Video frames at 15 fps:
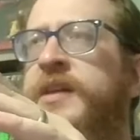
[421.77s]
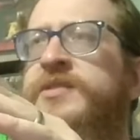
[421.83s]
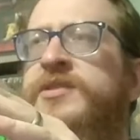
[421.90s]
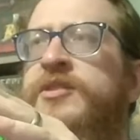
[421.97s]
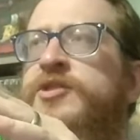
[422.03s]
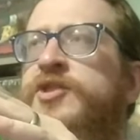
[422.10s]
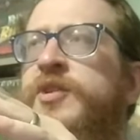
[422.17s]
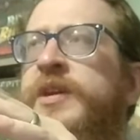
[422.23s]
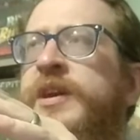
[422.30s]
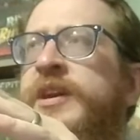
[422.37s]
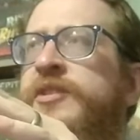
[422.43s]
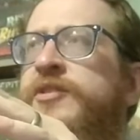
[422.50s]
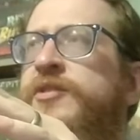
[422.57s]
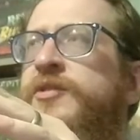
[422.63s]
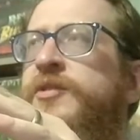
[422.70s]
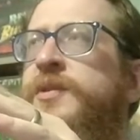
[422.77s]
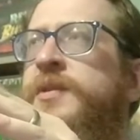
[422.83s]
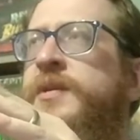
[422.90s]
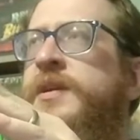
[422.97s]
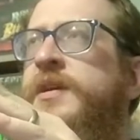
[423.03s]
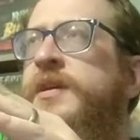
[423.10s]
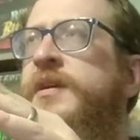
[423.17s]
you're trying to
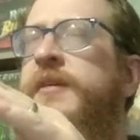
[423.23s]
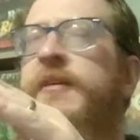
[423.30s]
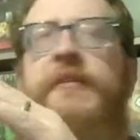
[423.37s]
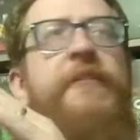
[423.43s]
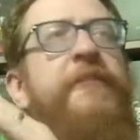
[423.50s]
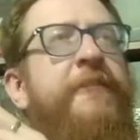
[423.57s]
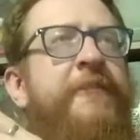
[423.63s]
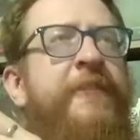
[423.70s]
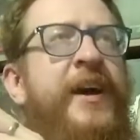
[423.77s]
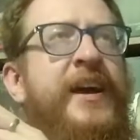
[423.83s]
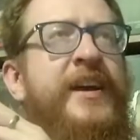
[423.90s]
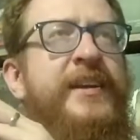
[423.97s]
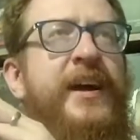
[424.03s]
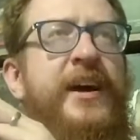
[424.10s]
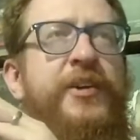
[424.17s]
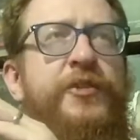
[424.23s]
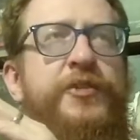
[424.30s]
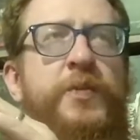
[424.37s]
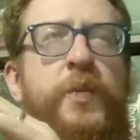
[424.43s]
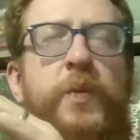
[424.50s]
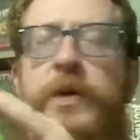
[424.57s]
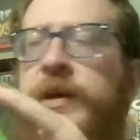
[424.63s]
find out
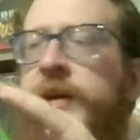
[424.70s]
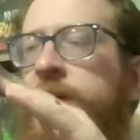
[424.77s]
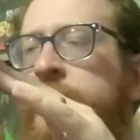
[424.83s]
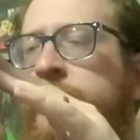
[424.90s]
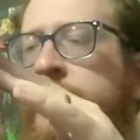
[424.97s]
where